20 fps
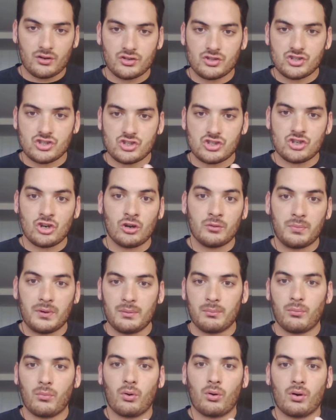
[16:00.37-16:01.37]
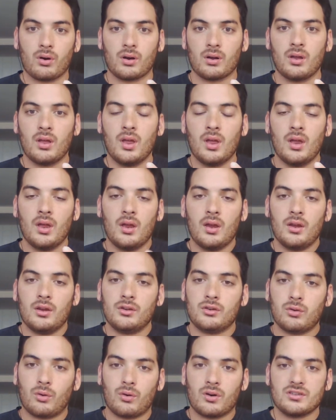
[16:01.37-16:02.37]
should be more
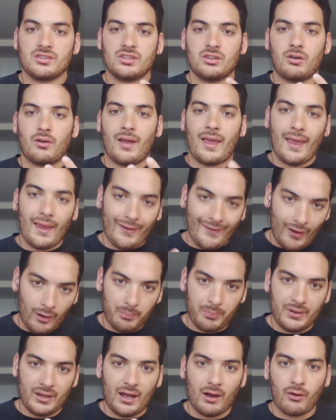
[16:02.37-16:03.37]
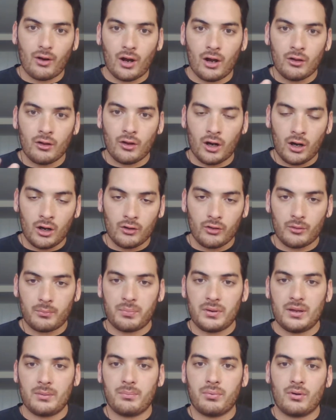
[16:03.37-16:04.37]
towards helping out other
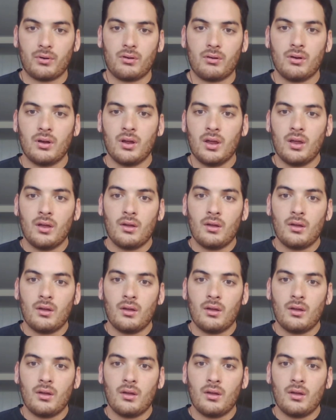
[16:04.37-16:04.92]
people.